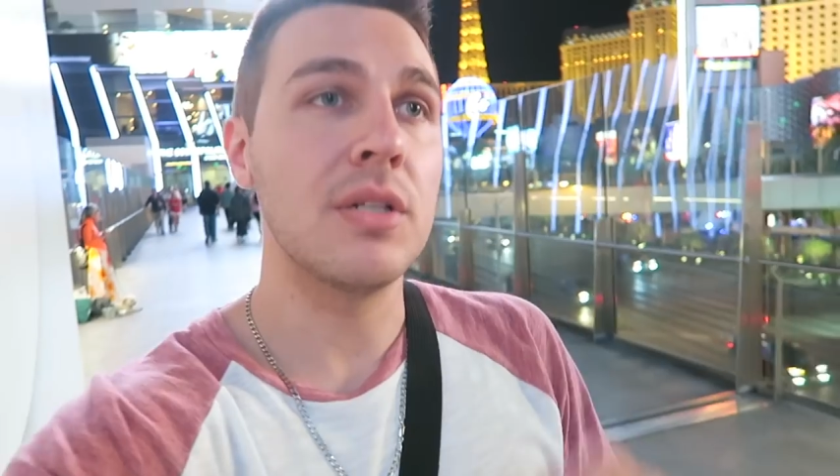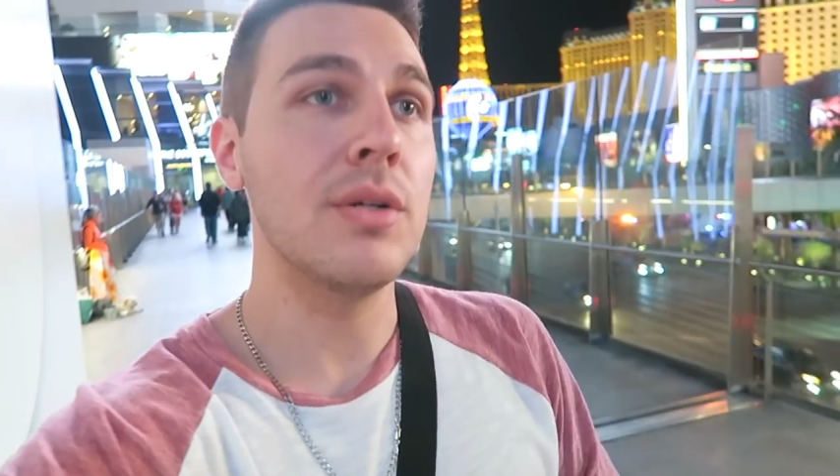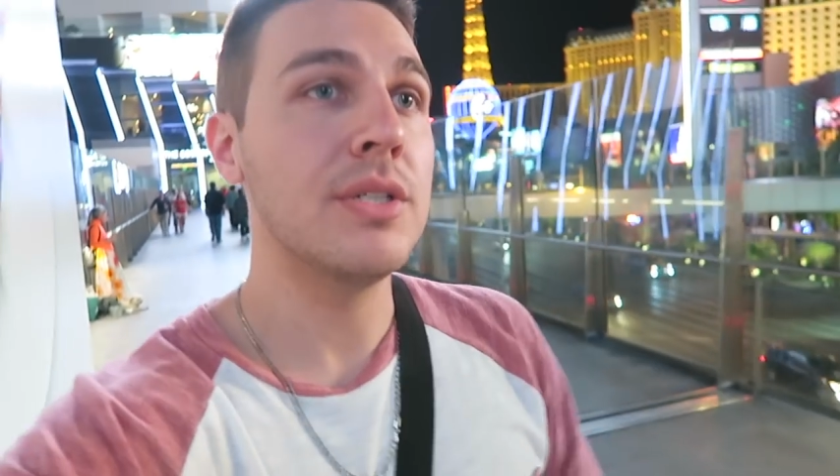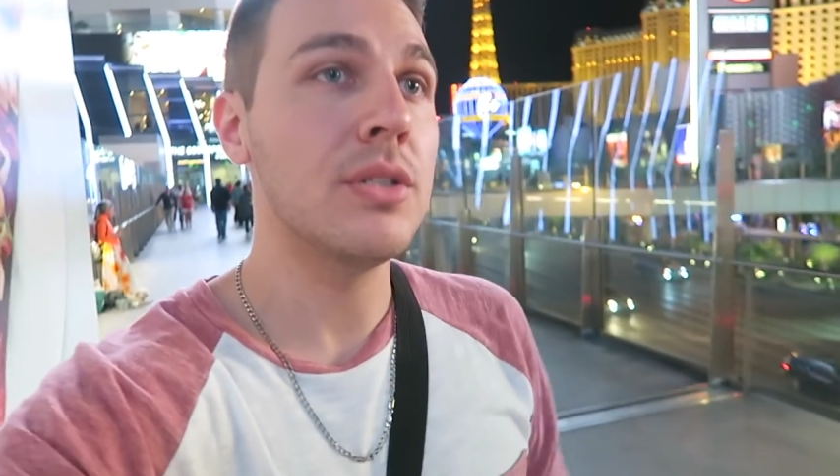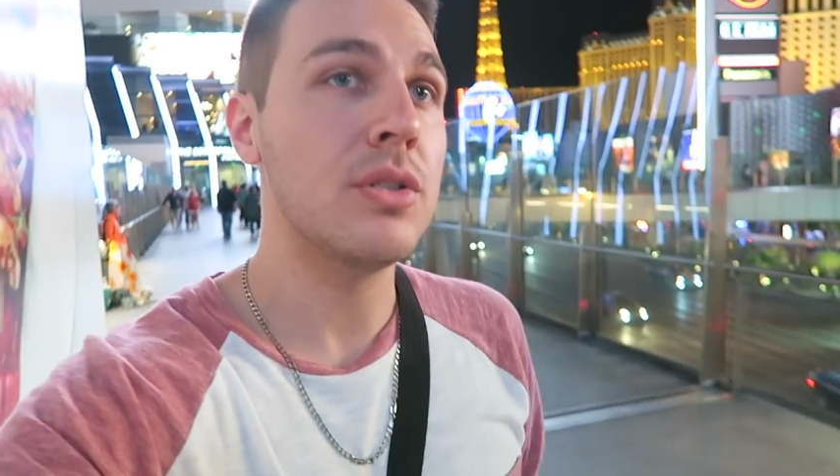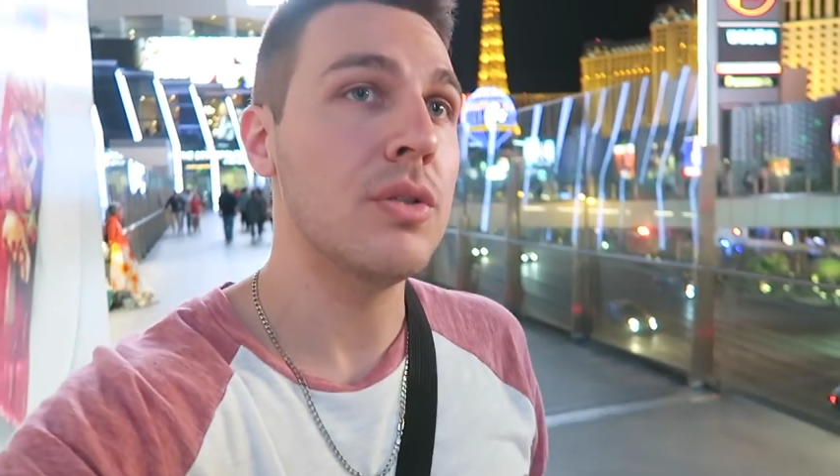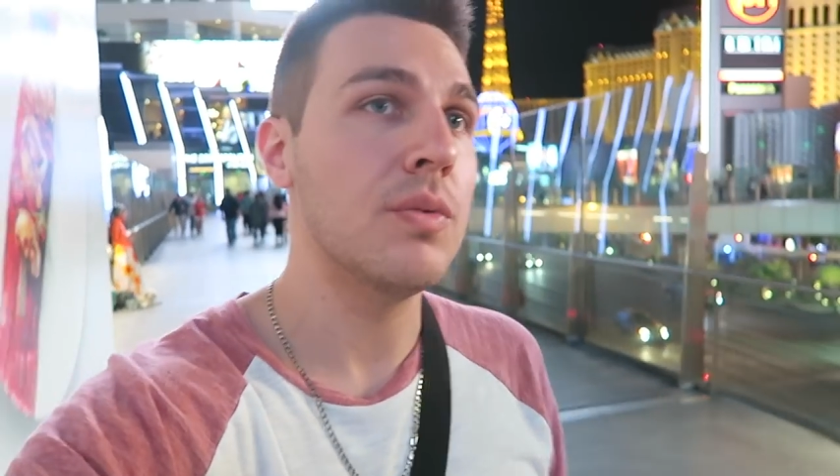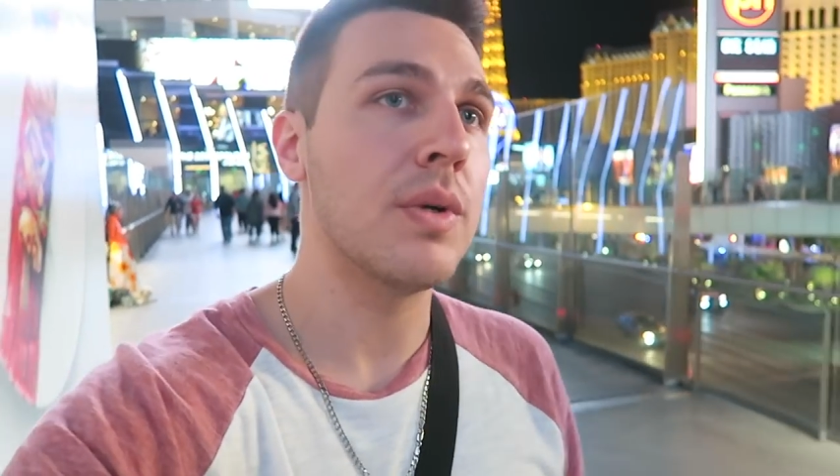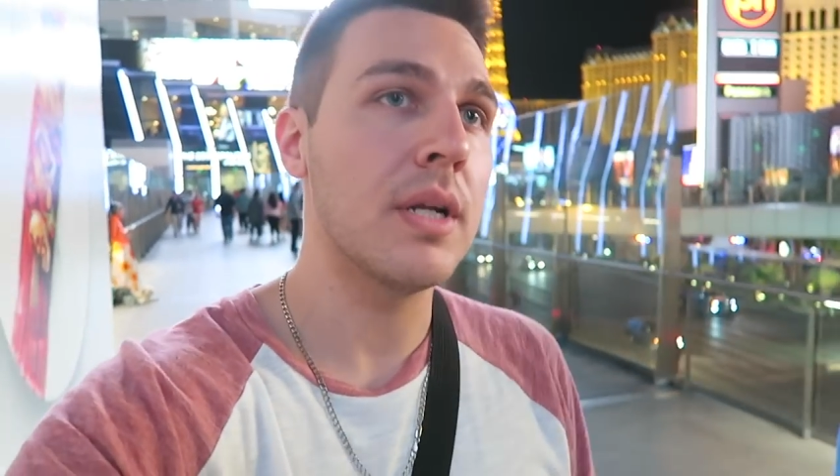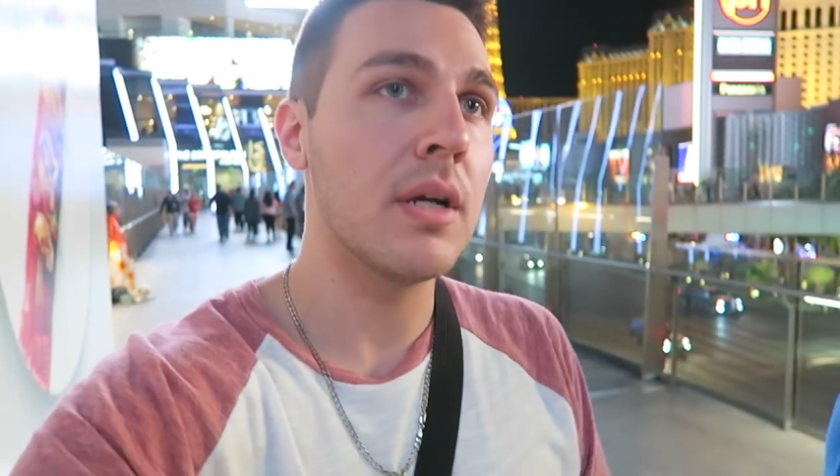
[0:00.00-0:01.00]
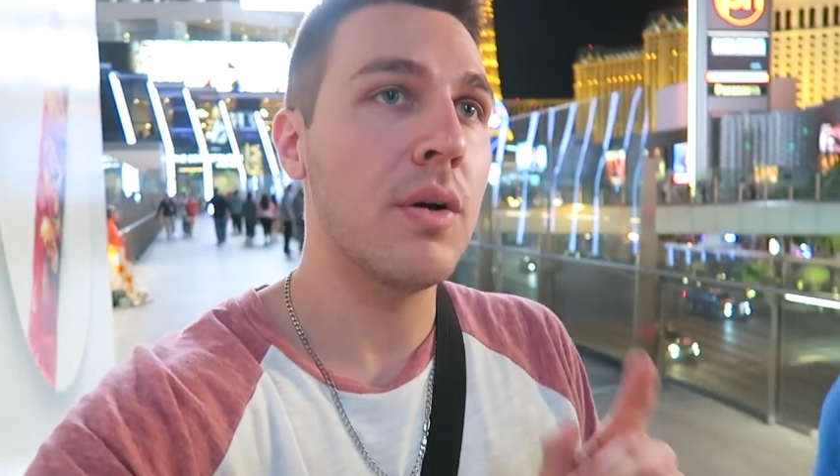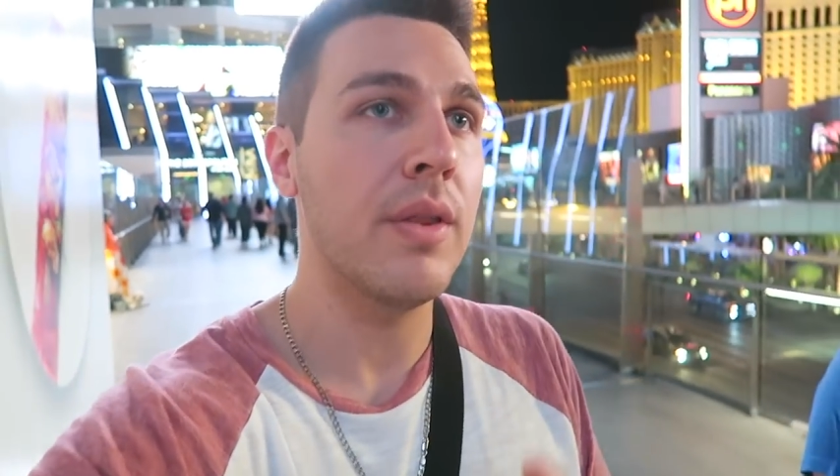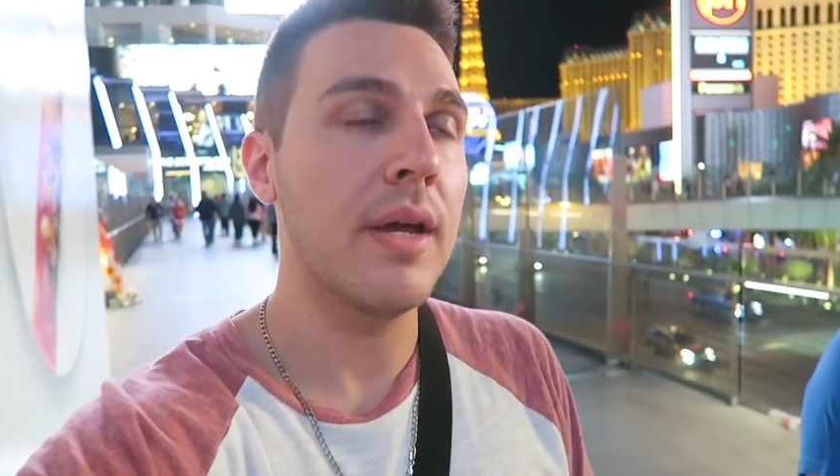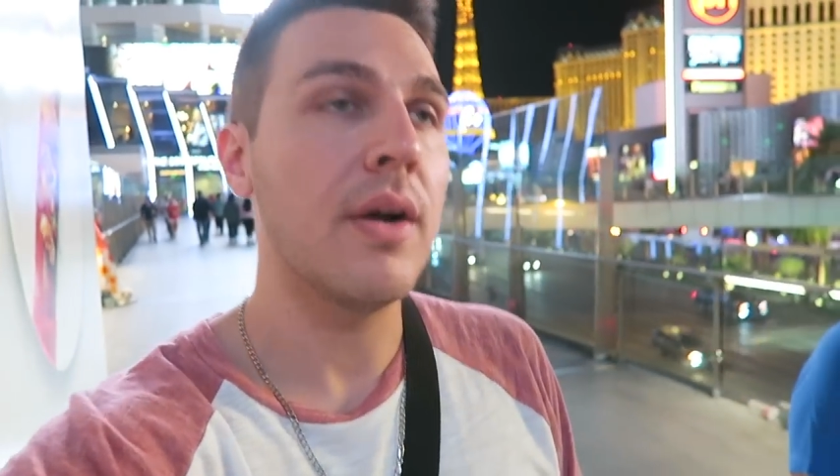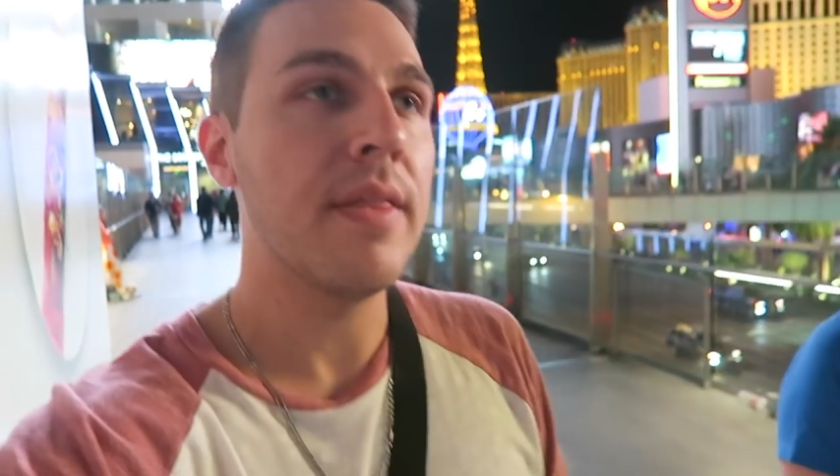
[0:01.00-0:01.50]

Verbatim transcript: it's closing soon. We're gonna go there